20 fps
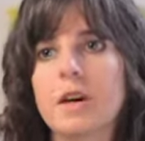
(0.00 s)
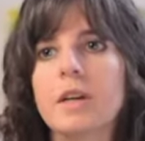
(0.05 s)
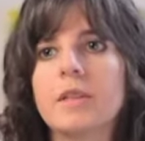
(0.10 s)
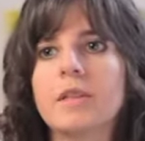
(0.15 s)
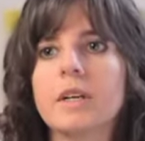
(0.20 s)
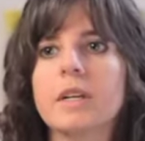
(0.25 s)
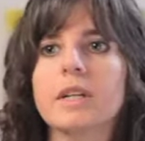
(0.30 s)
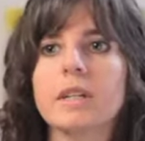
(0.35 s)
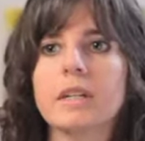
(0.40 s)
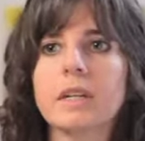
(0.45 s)

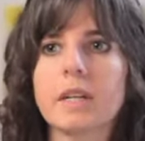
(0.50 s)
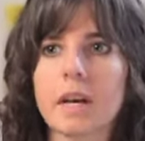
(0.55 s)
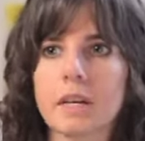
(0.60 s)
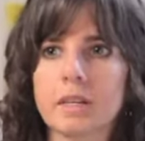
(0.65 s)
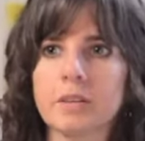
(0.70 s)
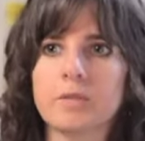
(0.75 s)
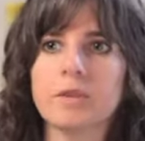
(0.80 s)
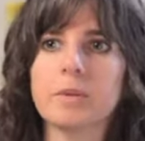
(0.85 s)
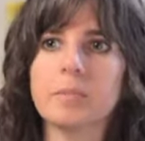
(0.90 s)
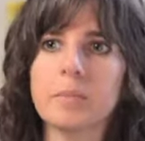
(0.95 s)
then at the end
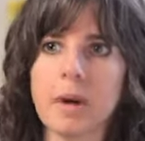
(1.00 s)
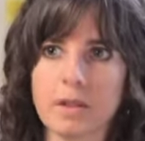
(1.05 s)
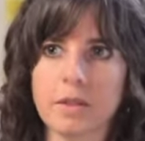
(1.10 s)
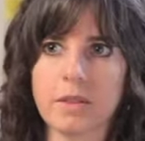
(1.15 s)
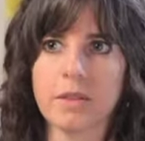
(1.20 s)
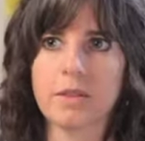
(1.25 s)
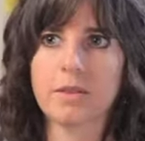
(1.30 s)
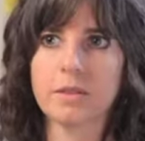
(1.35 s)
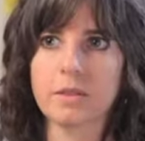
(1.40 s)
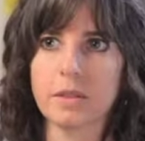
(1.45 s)
of the month,
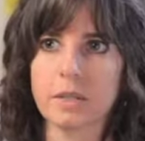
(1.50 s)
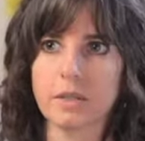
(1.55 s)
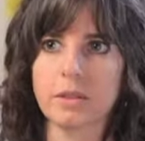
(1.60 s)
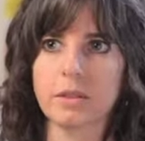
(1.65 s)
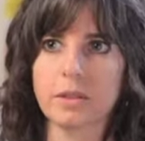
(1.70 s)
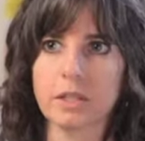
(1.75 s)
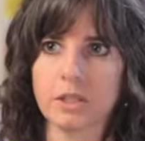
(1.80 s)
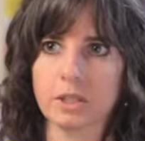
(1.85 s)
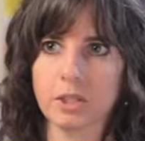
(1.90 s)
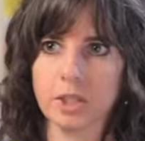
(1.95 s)
then you
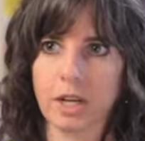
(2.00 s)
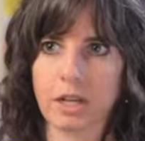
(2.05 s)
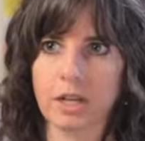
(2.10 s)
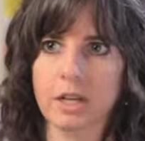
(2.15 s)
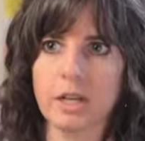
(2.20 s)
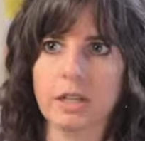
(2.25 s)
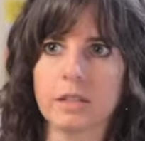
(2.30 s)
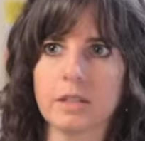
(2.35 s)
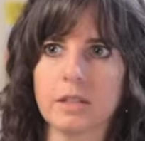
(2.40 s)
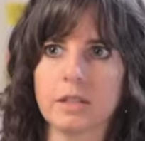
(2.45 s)
can check
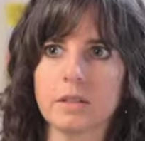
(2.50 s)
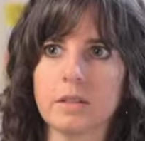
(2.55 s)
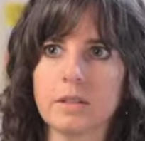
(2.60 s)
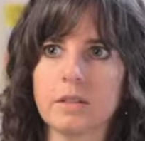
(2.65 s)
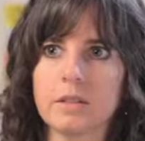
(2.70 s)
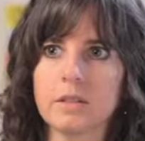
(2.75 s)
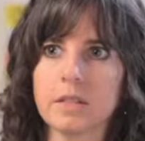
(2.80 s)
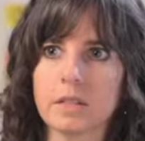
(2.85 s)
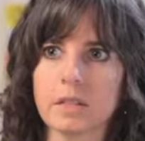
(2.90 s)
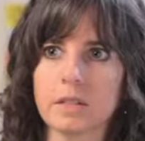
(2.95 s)
in and
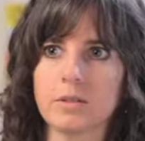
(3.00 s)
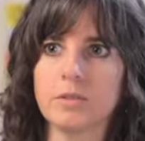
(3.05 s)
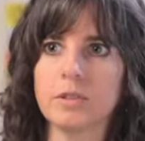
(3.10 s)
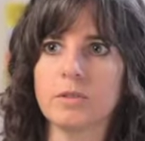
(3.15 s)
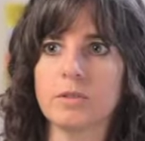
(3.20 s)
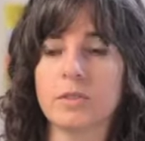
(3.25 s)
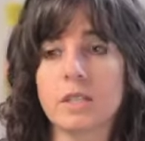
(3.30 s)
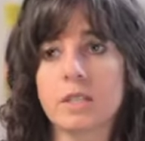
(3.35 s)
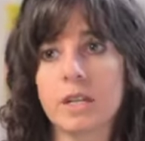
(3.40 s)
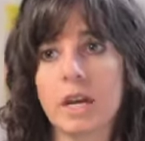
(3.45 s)
see if you've
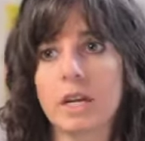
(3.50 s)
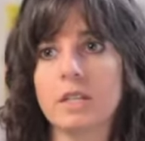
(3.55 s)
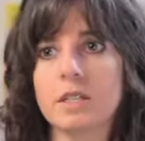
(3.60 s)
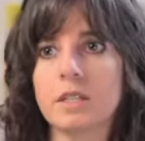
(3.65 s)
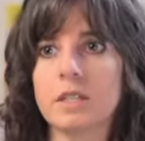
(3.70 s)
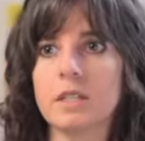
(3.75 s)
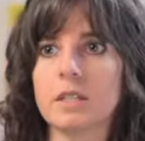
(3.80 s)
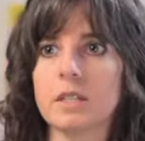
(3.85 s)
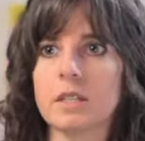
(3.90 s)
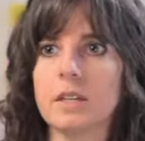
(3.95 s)
attained
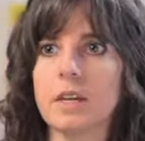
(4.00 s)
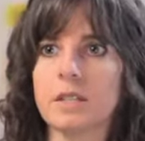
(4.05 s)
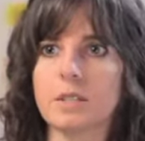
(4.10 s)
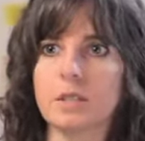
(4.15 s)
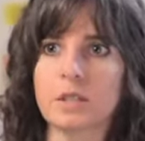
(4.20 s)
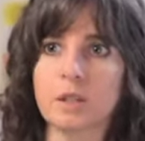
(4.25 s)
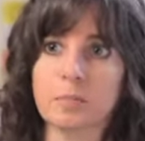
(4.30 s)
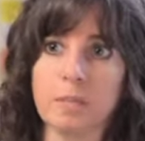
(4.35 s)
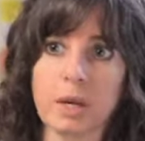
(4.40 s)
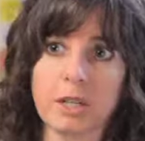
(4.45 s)
it, and you
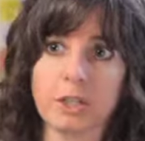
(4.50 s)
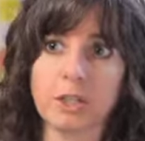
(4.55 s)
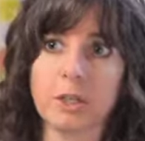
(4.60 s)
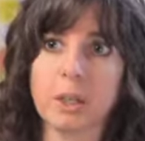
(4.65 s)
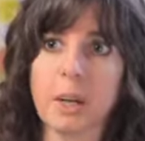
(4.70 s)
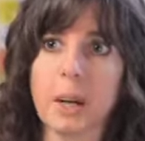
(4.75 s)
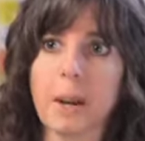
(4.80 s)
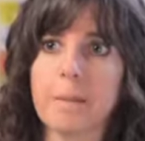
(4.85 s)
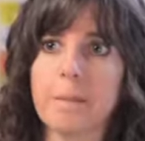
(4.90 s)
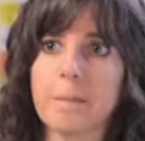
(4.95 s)
can measure
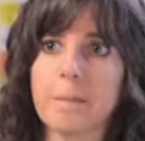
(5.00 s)
it.